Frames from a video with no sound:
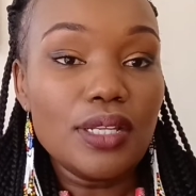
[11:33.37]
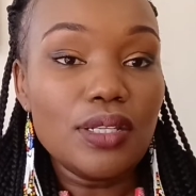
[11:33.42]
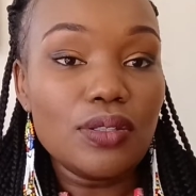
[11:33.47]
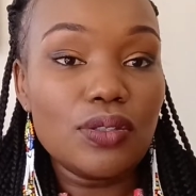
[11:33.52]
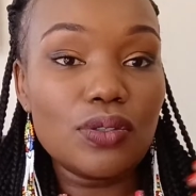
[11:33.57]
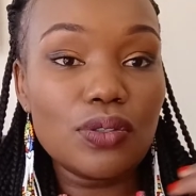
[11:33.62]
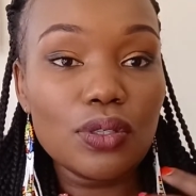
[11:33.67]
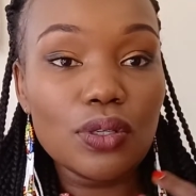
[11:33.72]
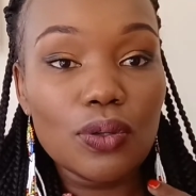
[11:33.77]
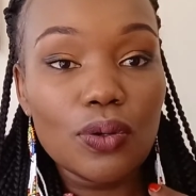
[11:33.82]

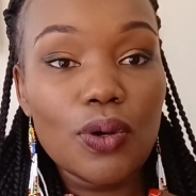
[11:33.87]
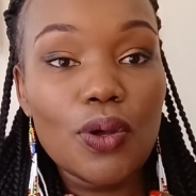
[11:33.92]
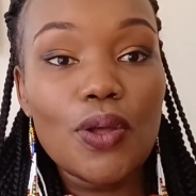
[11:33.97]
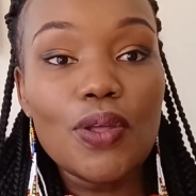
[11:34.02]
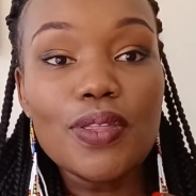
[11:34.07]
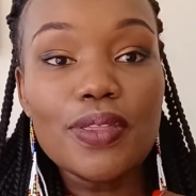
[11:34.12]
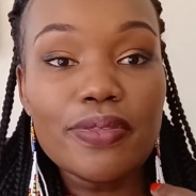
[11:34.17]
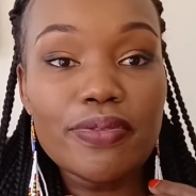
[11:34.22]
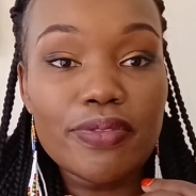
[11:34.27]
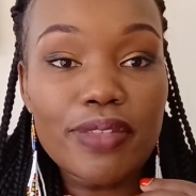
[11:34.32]
So
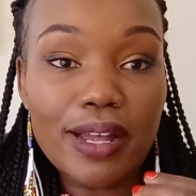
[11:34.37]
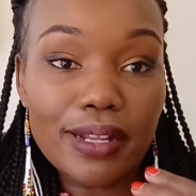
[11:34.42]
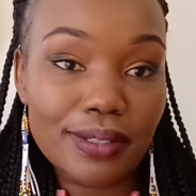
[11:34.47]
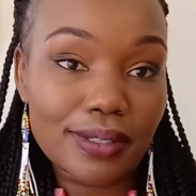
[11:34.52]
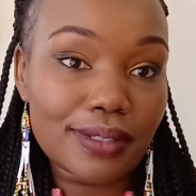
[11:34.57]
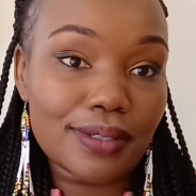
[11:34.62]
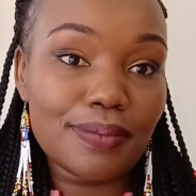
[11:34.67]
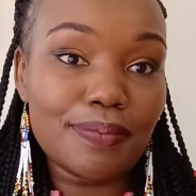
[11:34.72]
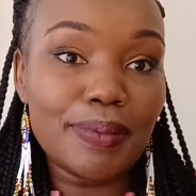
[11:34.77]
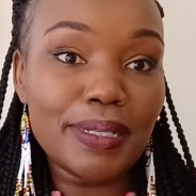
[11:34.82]

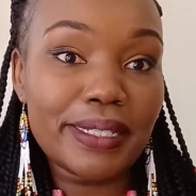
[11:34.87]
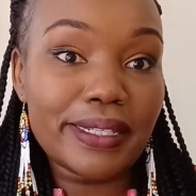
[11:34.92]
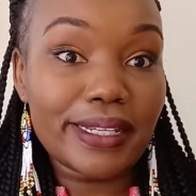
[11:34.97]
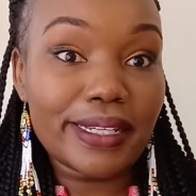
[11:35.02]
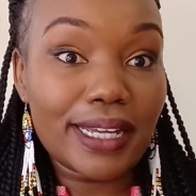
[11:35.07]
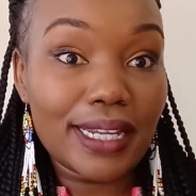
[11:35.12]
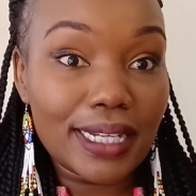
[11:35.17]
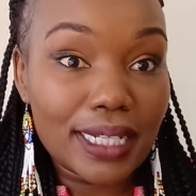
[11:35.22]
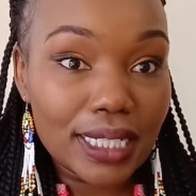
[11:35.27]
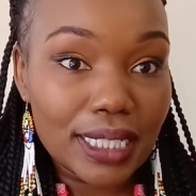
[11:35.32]
that's
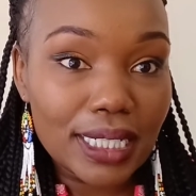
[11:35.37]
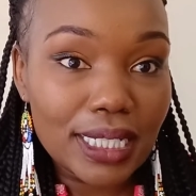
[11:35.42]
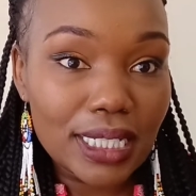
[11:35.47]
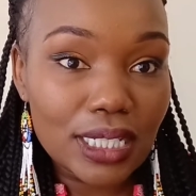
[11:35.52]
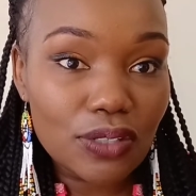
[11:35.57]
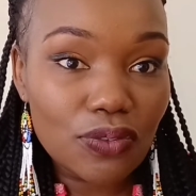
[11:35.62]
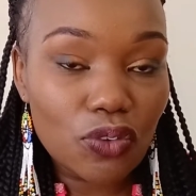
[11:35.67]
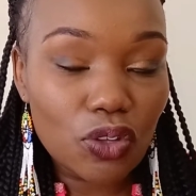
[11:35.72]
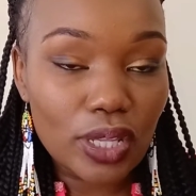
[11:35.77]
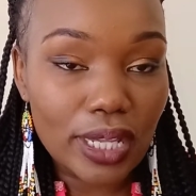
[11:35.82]
basically
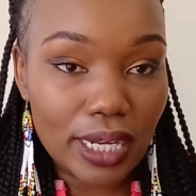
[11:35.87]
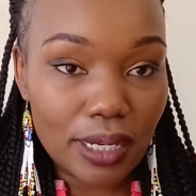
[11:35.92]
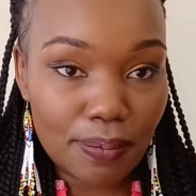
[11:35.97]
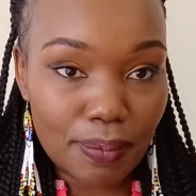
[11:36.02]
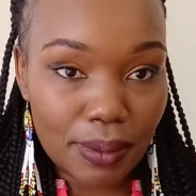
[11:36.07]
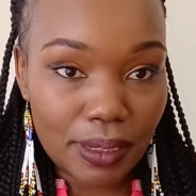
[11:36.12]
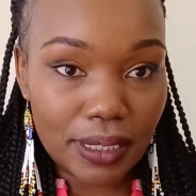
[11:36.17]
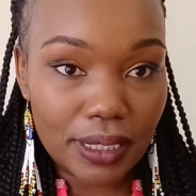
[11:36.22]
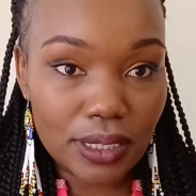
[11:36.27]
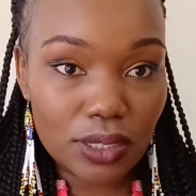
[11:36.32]
it for that
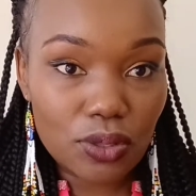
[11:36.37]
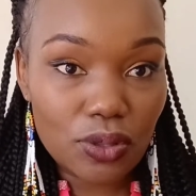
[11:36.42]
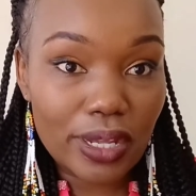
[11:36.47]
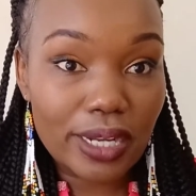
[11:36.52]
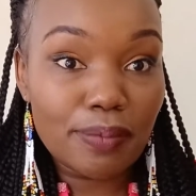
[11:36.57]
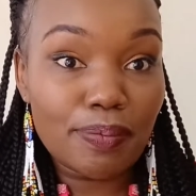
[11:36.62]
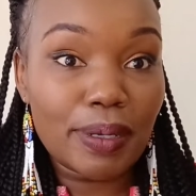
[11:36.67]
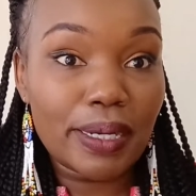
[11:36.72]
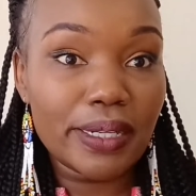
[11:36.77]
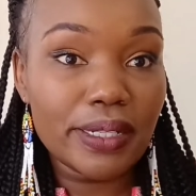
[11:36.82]
part. So
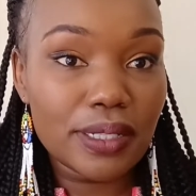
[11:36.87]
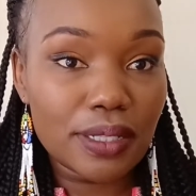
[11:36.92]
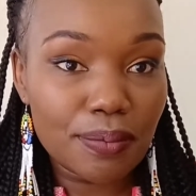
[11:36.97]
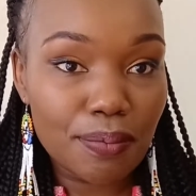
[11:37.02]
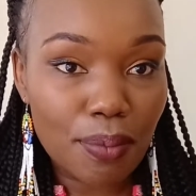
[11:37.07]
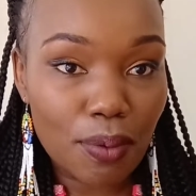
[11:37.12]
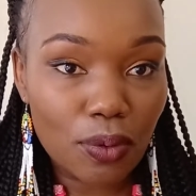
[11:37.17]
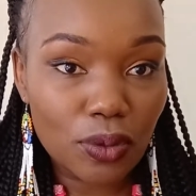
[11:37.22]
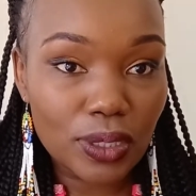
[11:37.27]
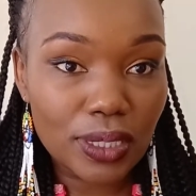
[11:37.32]
that part is
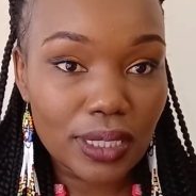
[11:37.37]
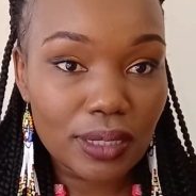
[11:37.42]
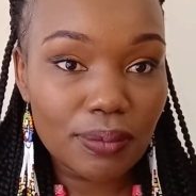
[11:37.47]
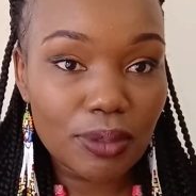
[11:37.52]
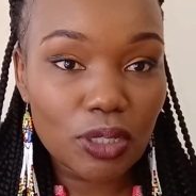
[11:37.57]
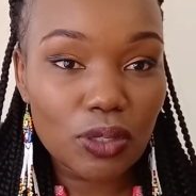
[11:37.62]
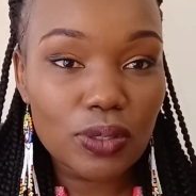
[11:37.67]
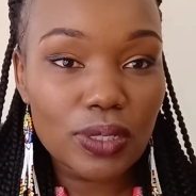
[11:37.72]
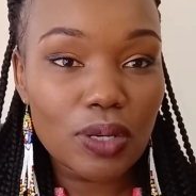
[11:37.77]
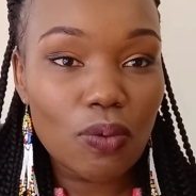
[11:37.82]
important
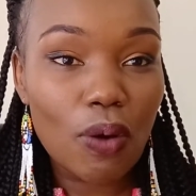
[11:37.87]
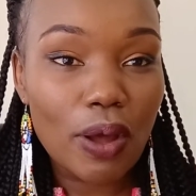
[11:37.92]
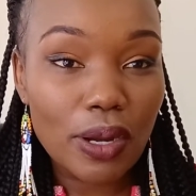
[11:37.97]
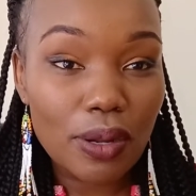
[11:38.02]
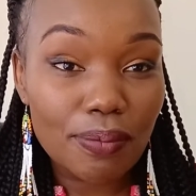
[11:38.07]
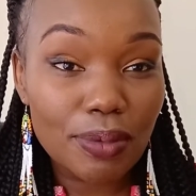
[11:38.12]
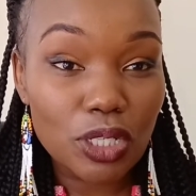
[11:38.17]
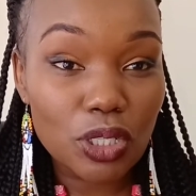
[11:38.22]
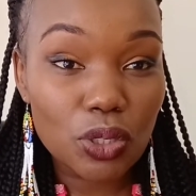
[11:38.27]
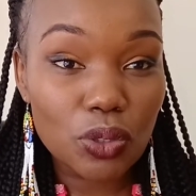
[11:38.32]
because they want
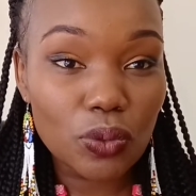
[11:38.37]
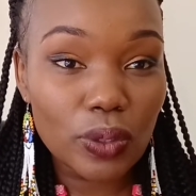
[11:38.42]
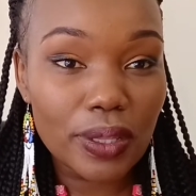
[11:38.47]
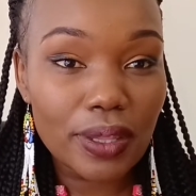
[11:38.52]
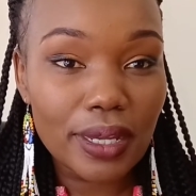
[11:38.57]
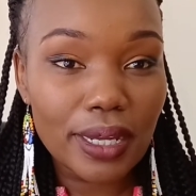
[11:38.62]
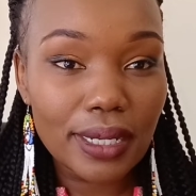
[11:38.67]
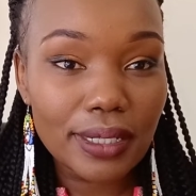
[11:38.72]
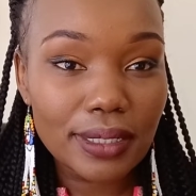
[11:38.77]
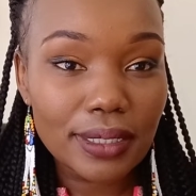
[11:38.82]
to be sure
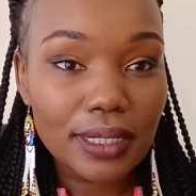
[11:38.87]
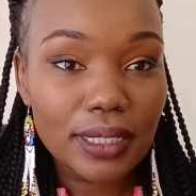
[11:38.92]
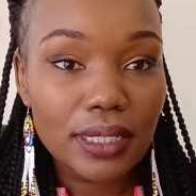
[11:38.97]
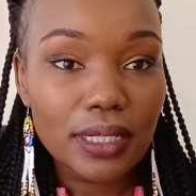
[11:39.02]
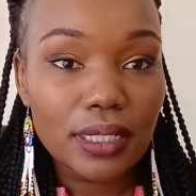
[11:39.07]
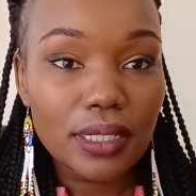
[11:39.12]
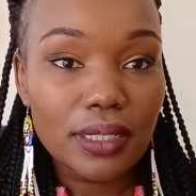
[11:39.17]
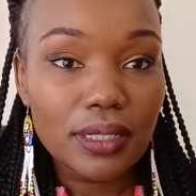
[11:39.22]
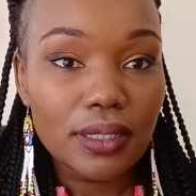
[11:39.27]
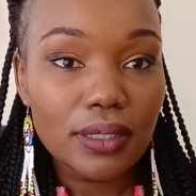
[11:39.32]
that,
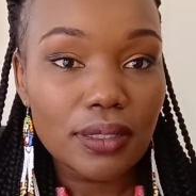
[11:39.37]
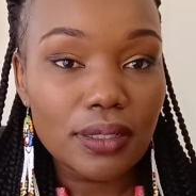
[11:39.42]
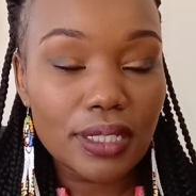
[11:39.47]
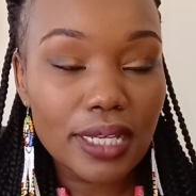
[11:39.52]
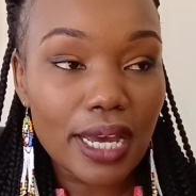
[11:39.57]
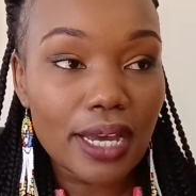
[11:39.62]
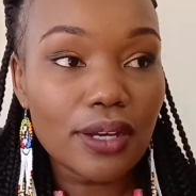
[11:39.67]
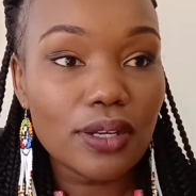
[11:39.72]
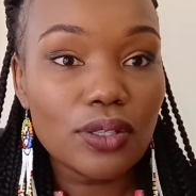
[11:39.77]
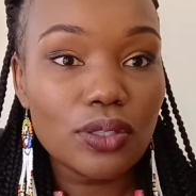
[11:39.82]

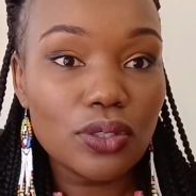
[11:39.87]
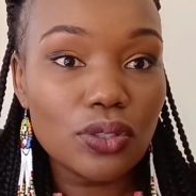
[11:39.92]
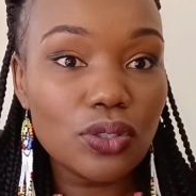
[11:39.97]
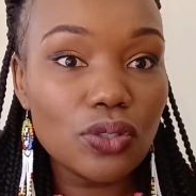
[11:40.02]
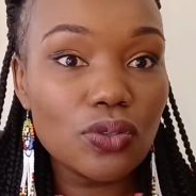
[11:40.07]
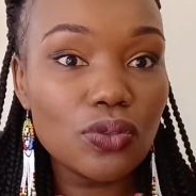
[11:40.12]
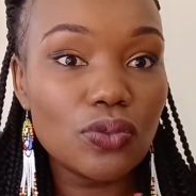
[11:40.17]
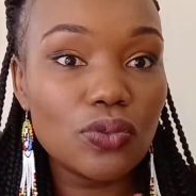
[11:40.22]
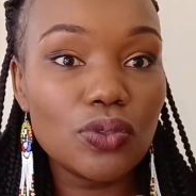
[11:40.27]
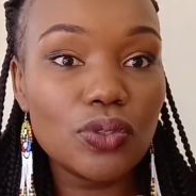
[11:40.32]
yeah,
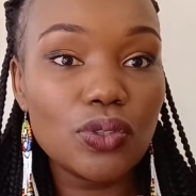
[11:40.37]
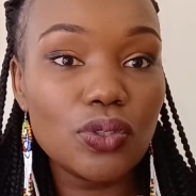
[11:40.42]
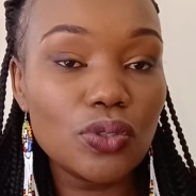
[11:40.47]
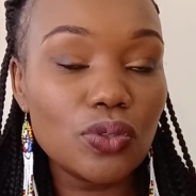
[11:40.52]
you